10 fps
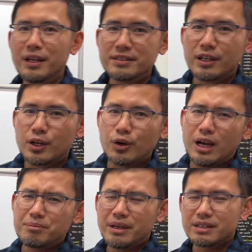days ago
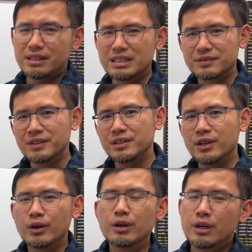I made this
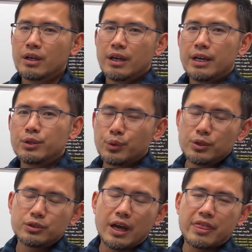video and to
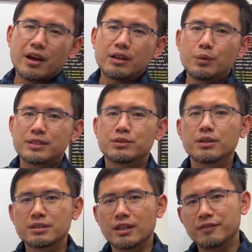which I thought it was
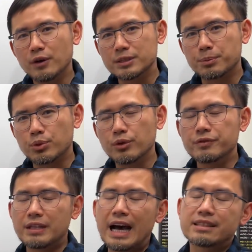just a false
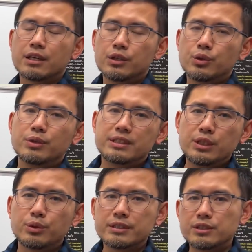proof that 2 is
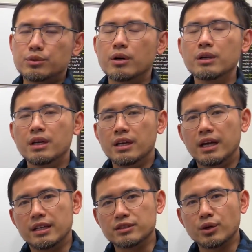equal to 0
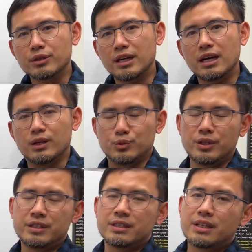and I saw that on
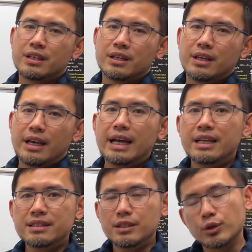Reddit.
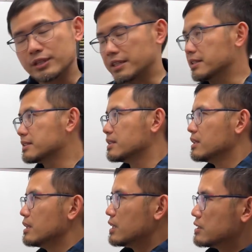And it goes like this.
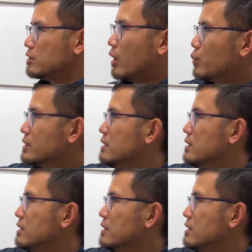Start with